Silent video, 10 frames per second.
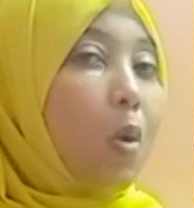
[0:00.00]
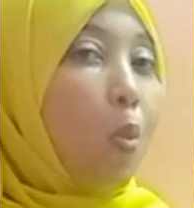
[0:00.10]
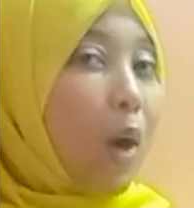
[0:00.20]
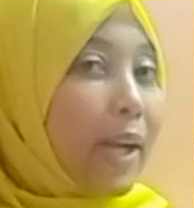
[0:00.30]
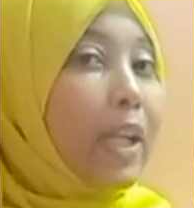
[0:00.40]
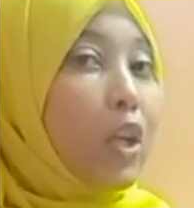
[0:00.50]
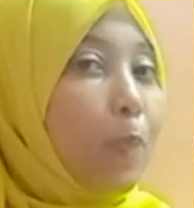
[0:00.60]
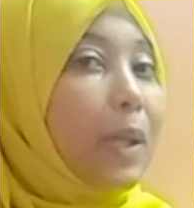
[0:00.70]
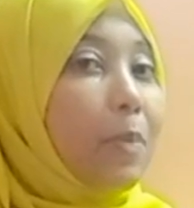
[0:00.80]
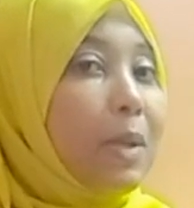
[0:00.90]
1
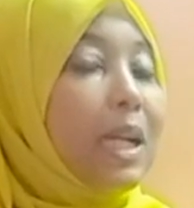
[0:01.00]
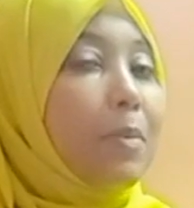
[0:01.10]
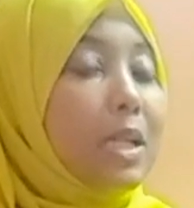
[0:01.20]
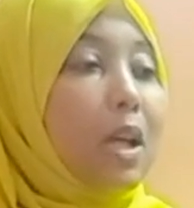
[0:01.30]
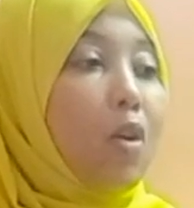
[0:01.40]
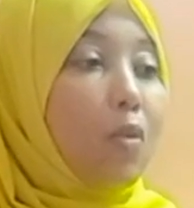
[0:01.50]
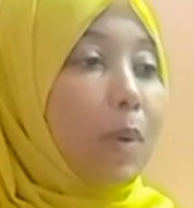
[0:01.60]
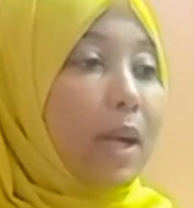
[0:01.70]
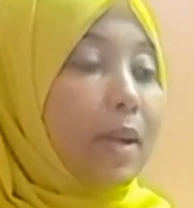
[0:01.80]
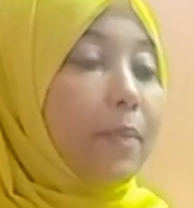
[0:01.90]
cubic millimeter of
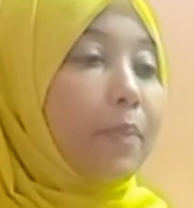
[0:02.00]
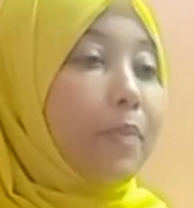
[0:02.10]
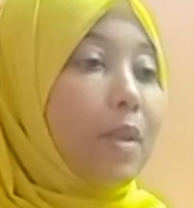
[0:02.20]
blood,